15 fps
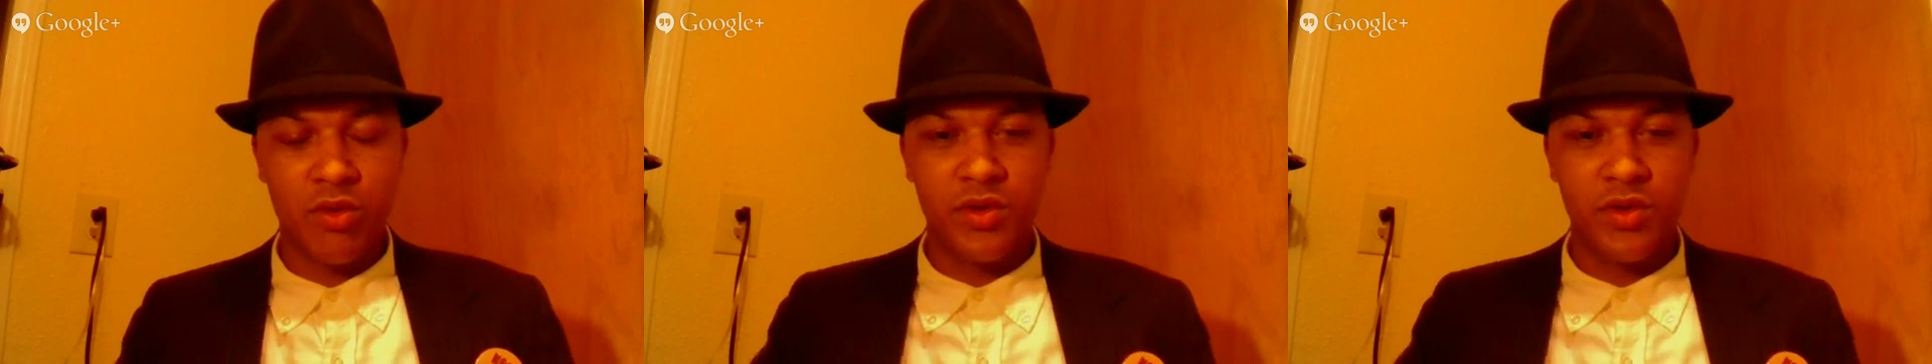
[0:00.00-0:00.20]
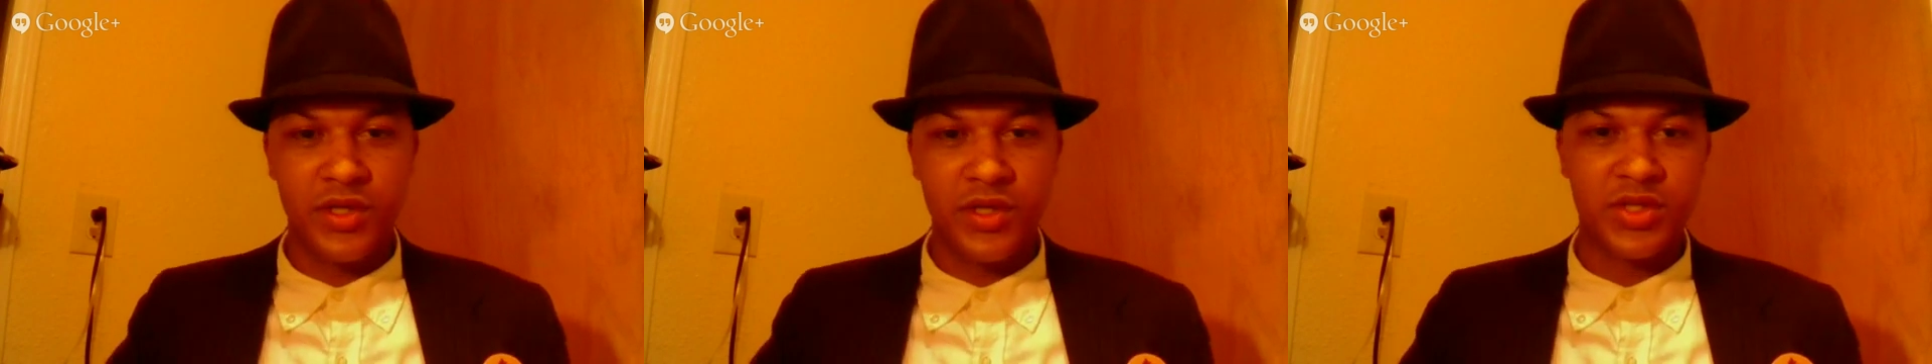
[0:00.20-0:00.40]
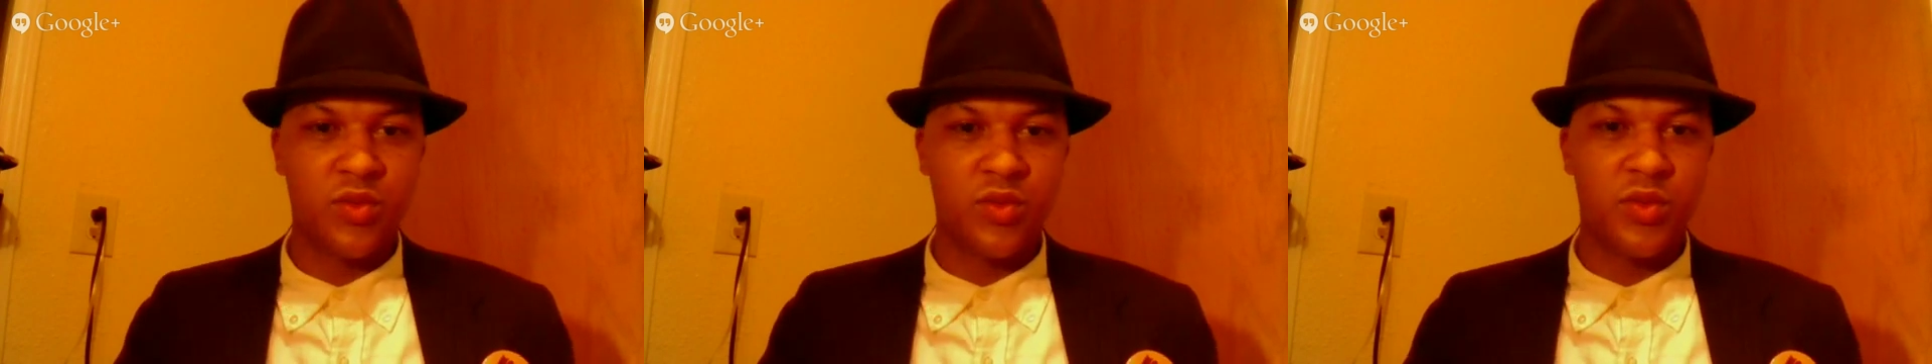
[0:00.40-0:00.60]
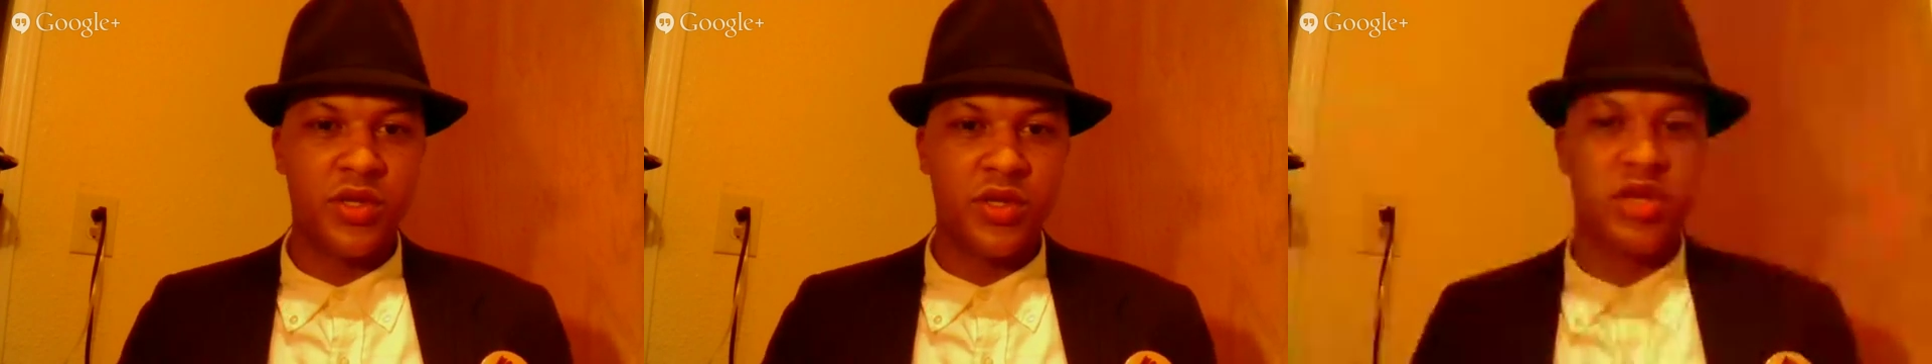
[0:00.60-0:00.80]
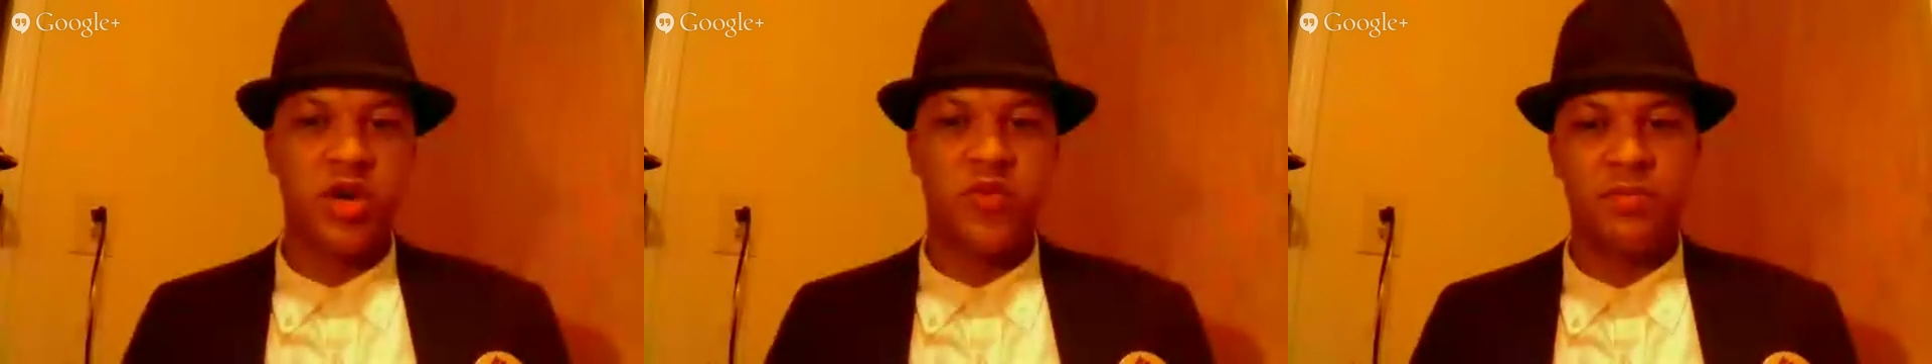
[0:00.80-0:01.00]
a week ago
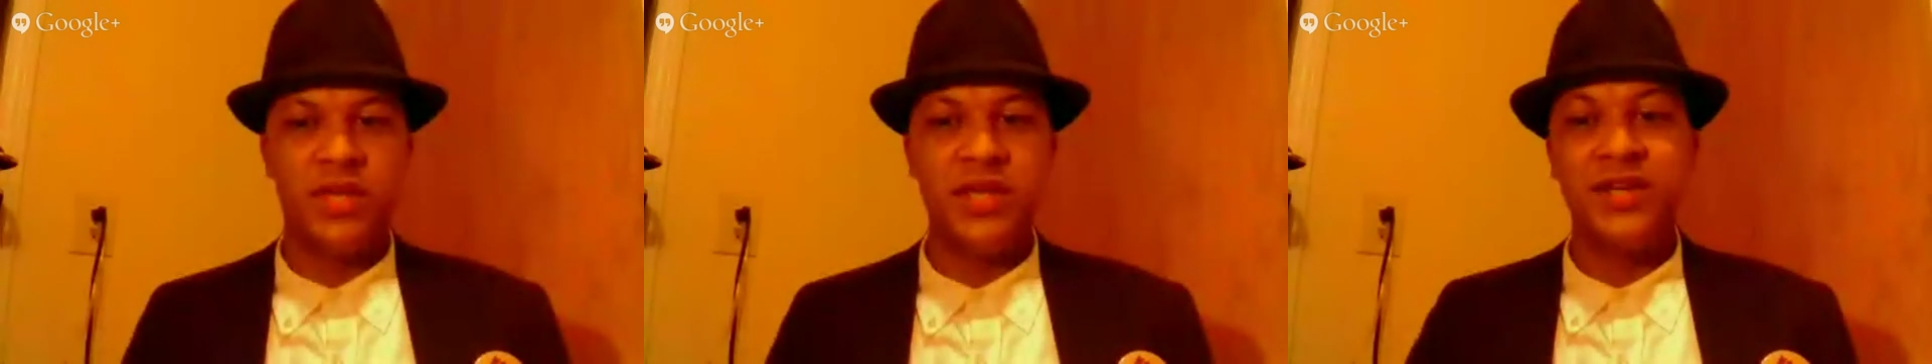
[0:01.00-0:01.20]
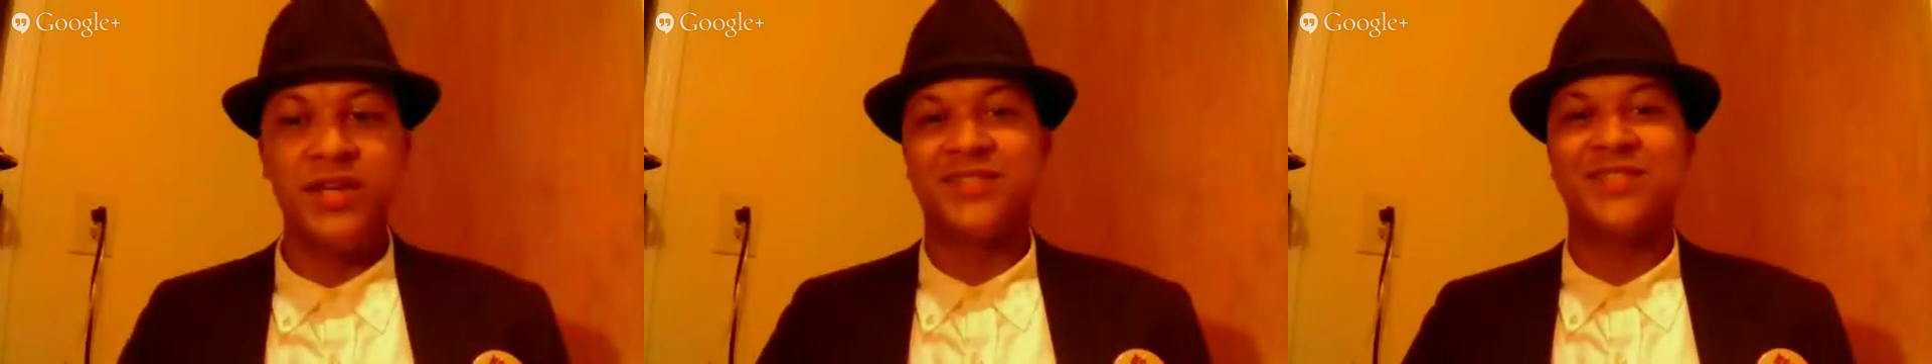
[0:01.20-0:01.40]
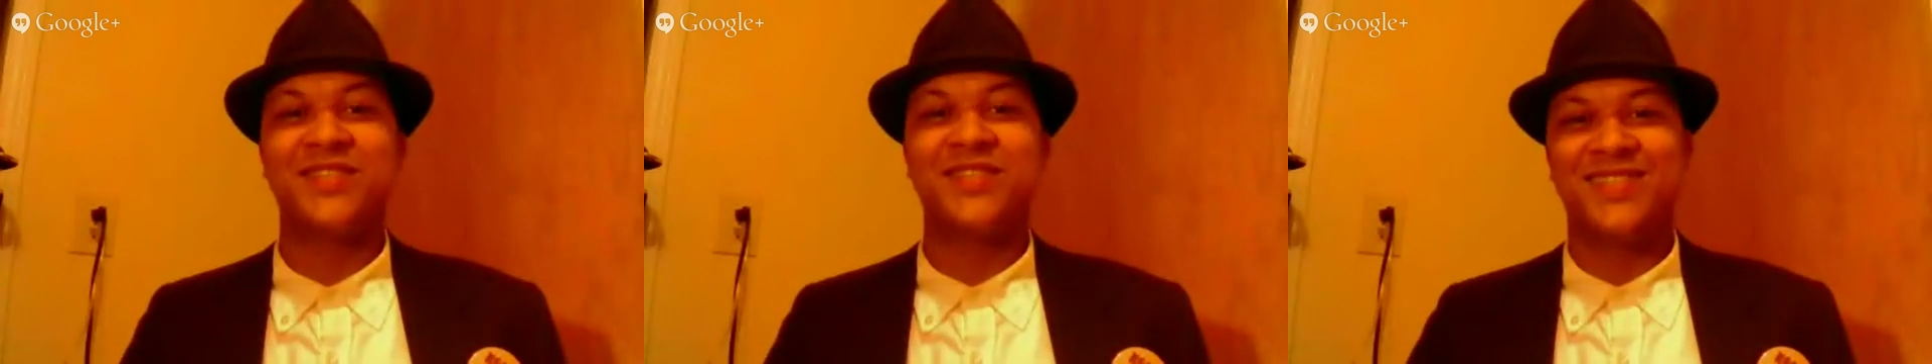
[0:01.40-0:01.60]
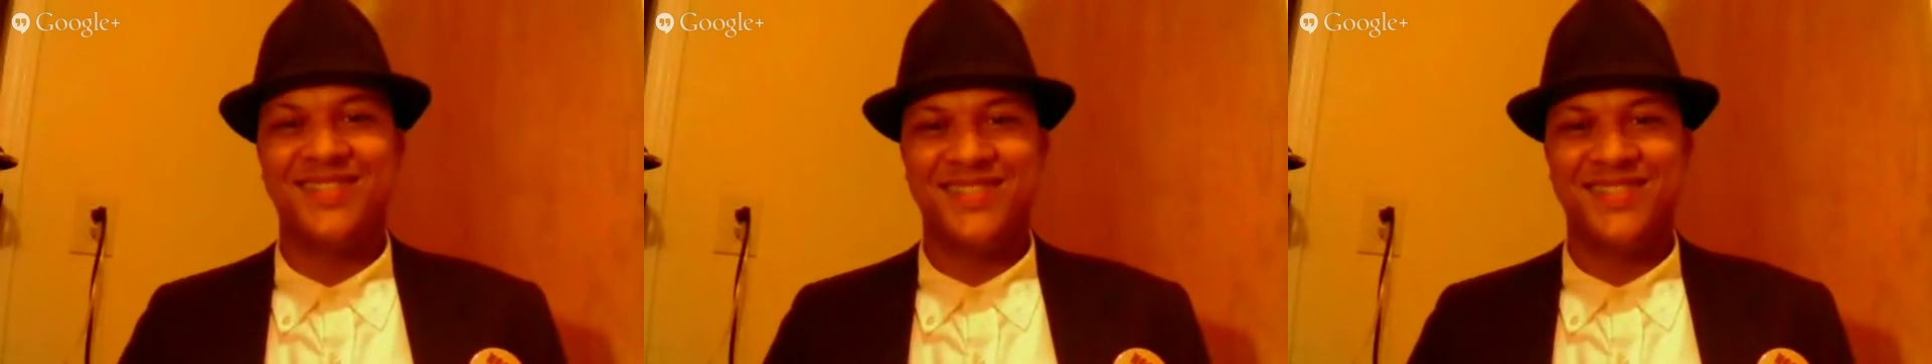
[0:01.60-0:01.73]
for Peanuts.